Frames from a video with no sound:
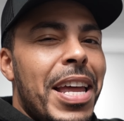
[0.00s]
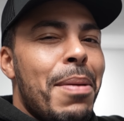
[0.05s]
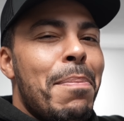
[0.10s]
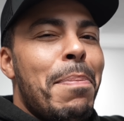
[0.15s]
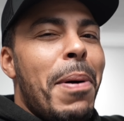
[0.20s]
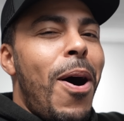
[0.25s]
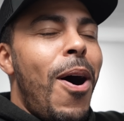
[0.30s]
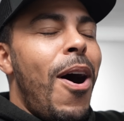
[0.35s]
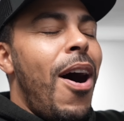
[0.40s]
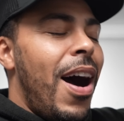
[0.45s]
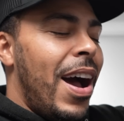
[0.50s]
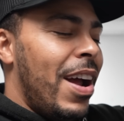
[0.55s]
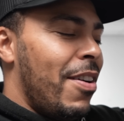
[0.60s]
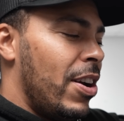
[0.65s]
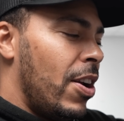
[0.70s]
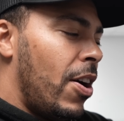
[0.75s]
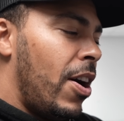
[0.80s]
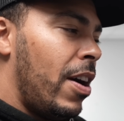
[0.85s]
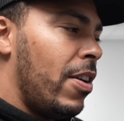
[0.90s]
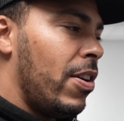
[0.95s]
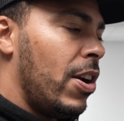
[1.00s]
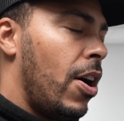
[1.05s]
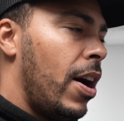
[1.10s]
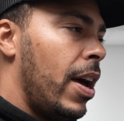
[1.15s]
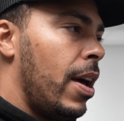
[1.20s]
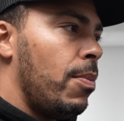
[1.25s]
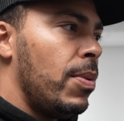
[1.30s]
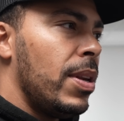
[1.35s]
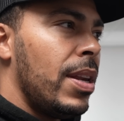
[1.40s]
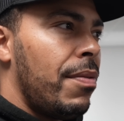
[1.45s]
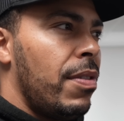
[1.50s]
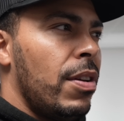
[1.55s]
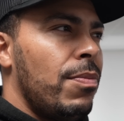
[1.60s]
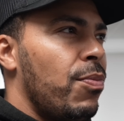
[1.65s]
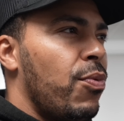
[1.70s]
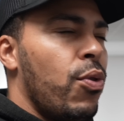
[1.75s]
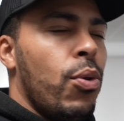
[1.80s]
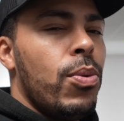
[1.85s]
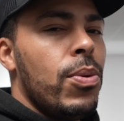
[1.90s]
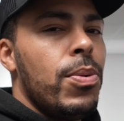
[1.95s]
the bar higher and higher and higher. We never
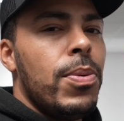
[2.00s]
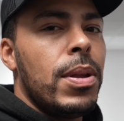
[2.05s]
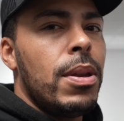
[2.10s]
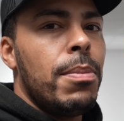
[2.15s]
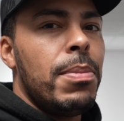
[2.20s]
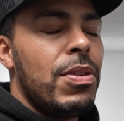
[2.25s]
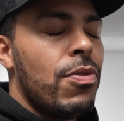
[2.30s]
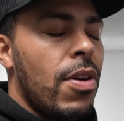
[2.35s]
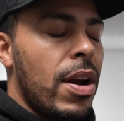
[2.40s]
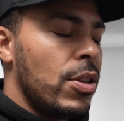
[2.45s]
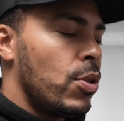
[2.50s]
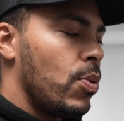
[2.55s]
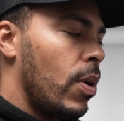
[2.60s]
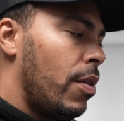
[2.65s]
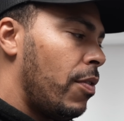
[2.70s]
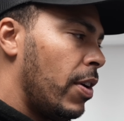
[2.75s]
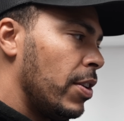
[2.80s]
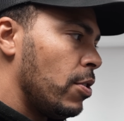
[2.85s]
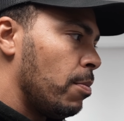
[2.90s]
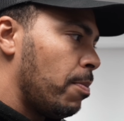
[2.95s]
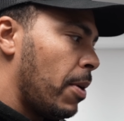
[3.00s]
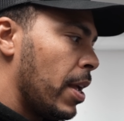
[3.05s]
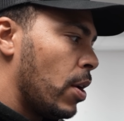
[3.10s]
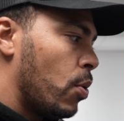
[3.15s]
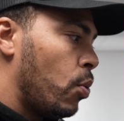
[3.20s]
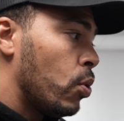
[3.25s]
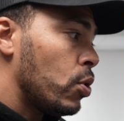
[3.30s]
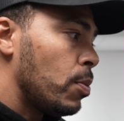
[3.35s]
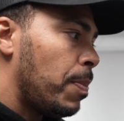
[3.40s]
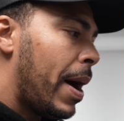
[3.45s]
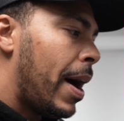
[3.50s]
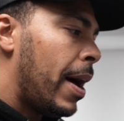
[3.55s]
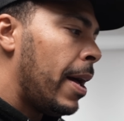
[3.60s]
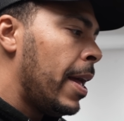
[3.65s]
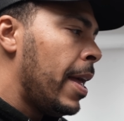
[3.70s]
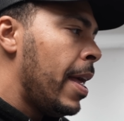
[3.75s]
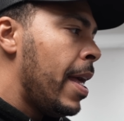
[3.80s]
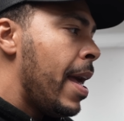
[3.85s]
thought we were going to be running 1200 brake horsepower.